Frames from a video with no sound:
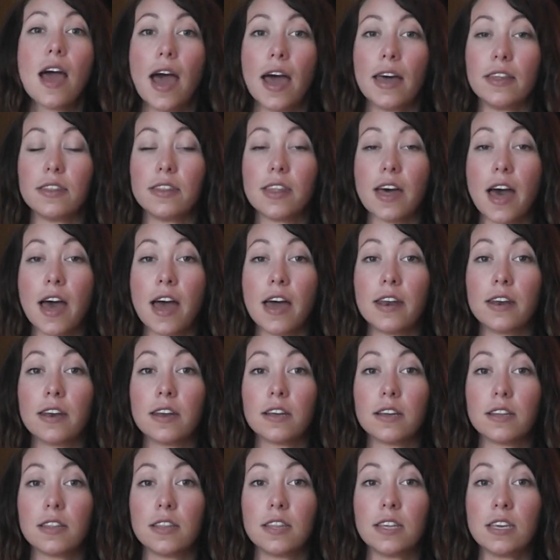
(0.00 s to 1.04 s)
and
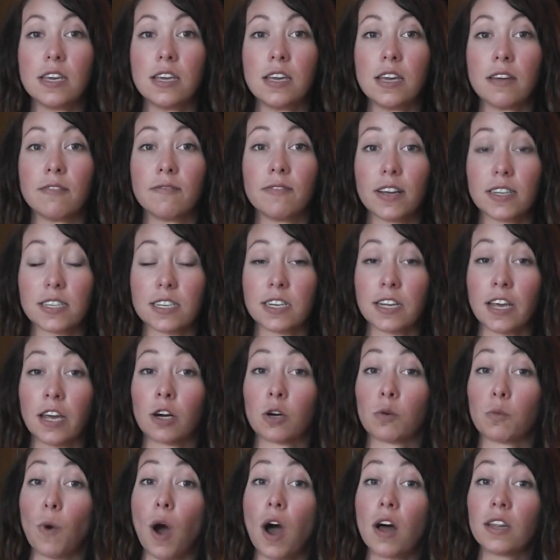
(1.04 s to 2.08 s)
then the
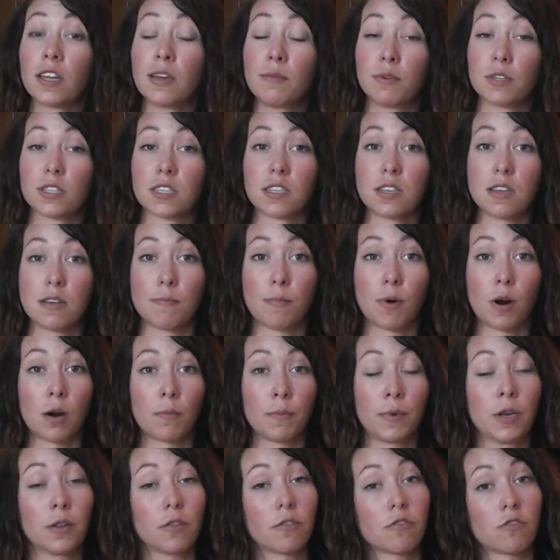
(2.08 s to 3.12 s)
investigator, while he was in the
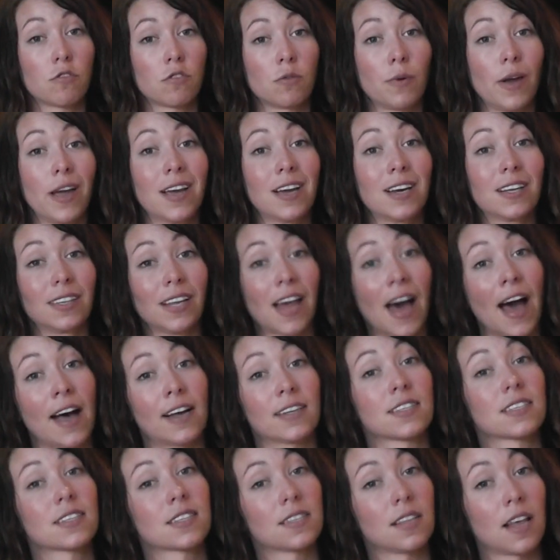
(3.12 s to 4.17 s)
apartment, through a
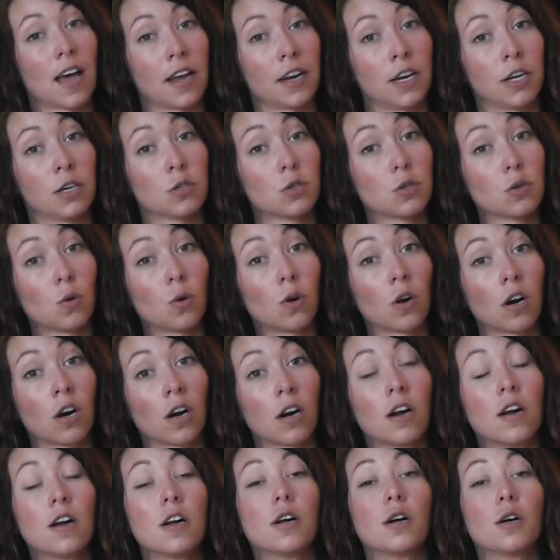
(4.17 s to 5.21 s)
glass sliding
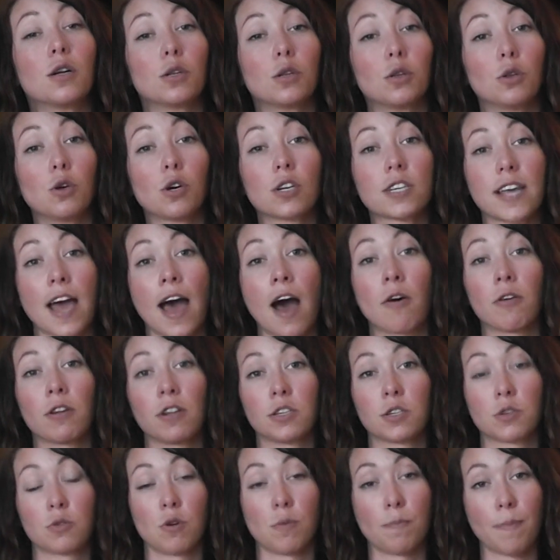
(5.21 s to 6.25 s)
door, looked out
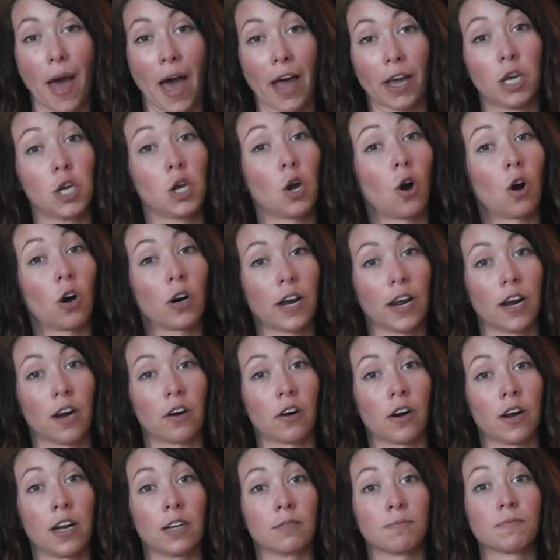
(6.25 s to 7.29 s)
into a backyard
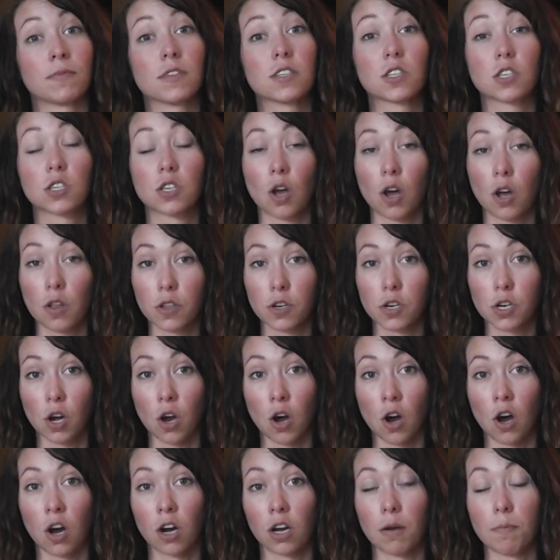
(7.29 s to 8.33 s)
area, saw the
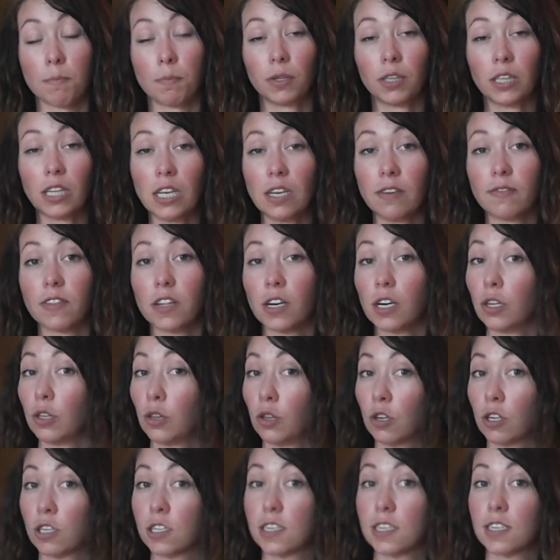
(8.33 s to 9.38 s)
dog, believed that it
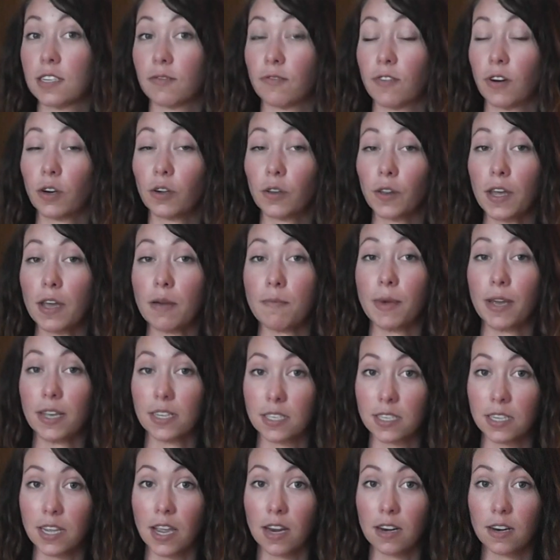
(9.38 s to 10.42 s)
looked fairly
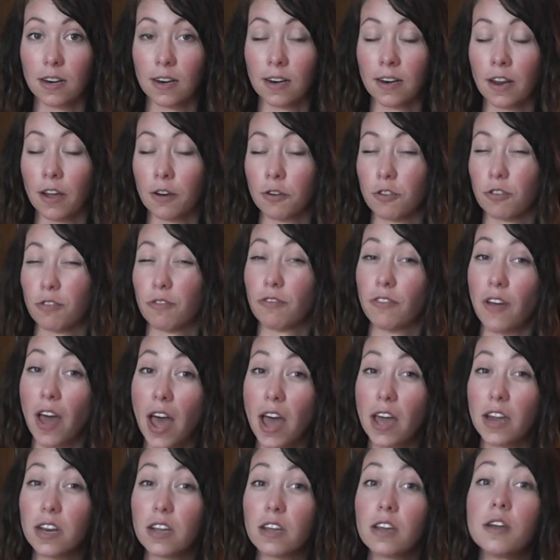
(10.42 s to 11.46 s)
emaciated and
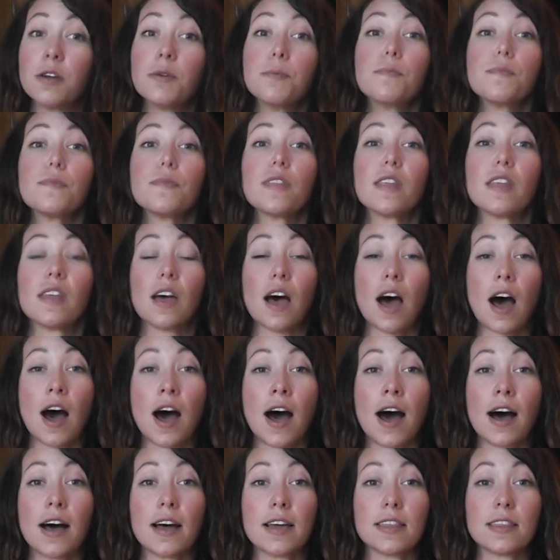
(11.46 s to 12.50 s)
underfed.
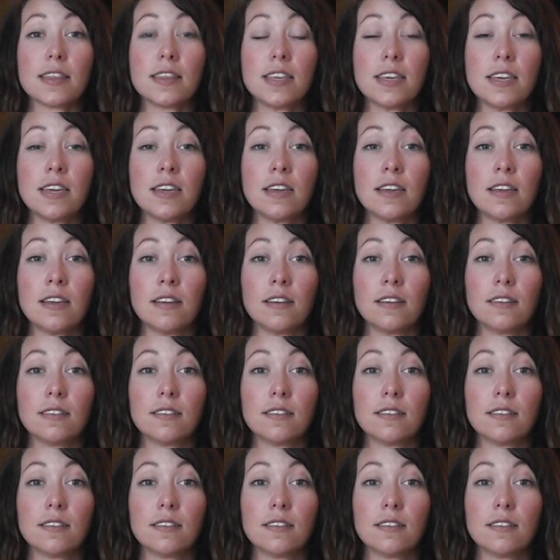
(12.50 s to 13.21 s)
The